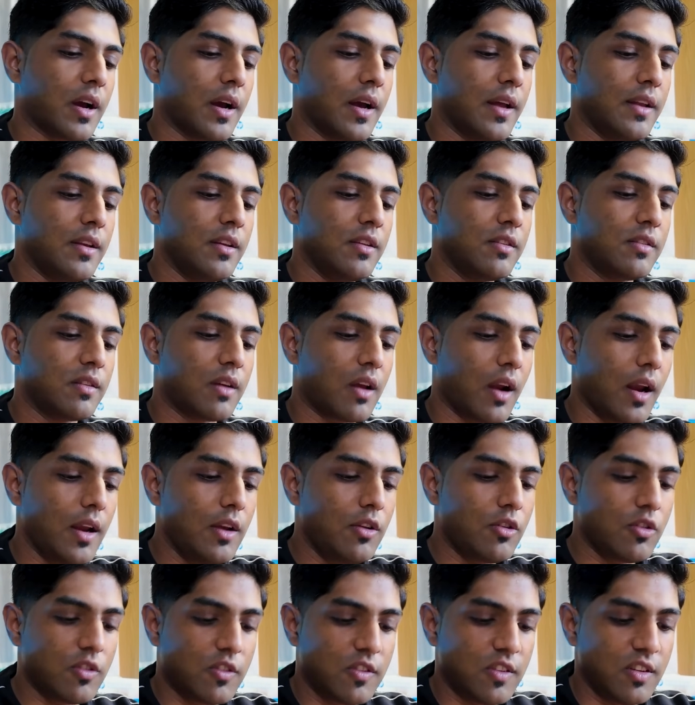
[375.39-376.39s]
and it's
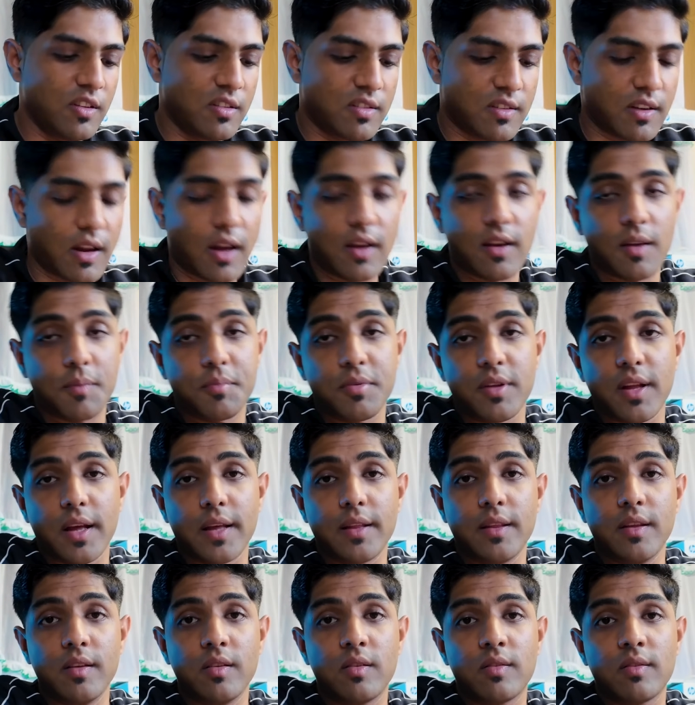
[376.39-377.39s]
great to see startups
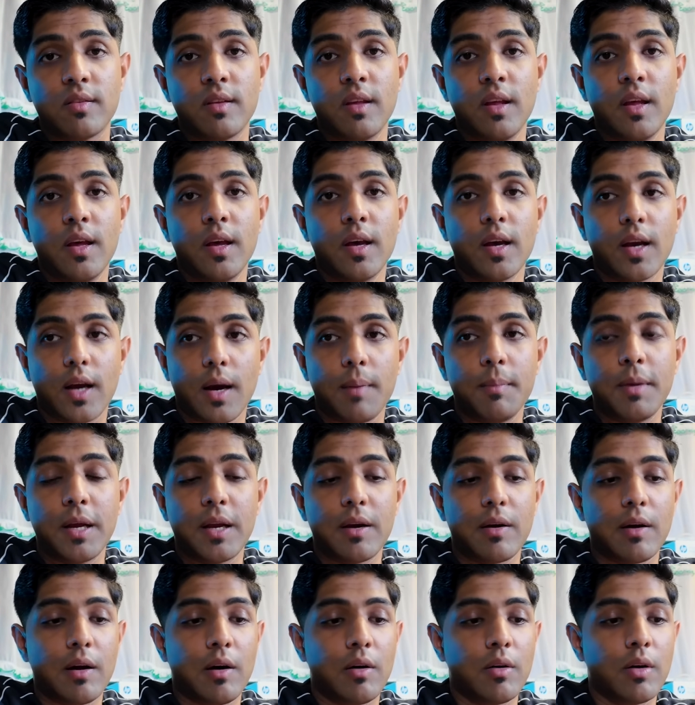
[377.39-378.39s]
like this
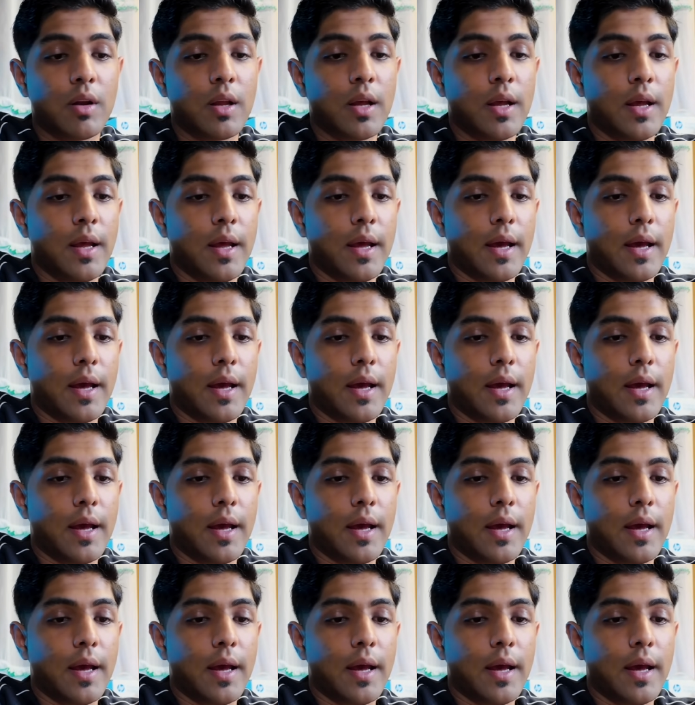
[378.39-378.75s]
coming around.